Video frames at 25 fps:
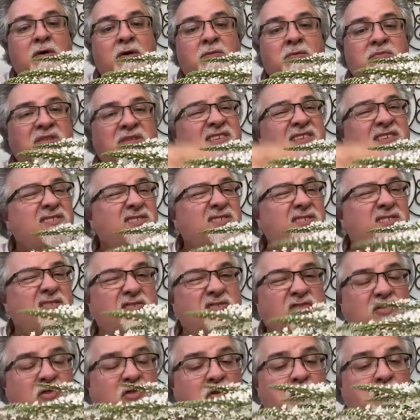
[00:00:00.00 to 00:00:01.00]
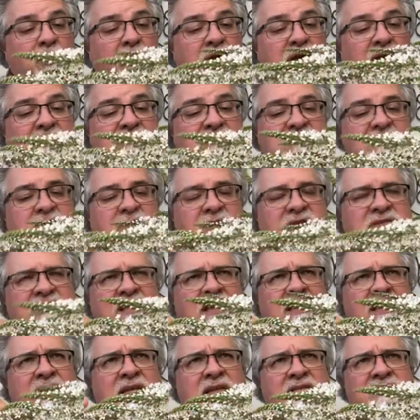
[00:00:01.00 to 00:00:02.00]
this is a super easy one.
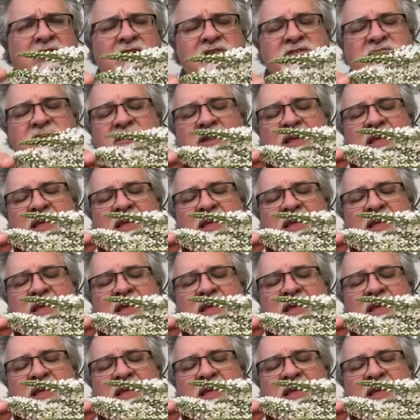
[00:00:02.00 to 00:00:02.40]
It's also